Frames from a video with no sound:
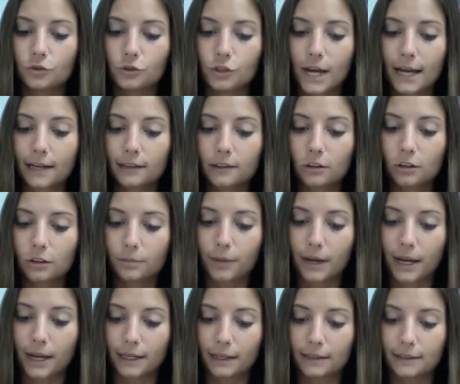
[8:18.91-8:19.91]
Jack looked
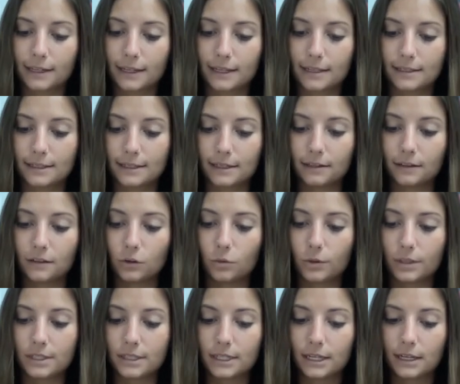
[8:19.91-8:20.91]
back at Daisy, who
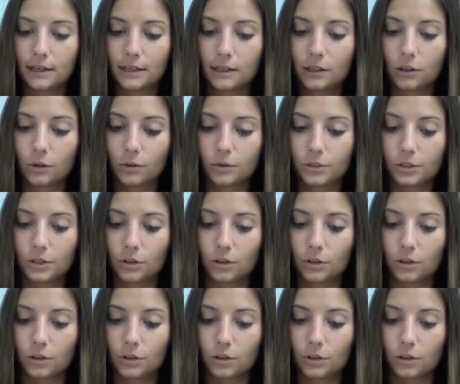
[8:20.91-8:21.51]
was standing close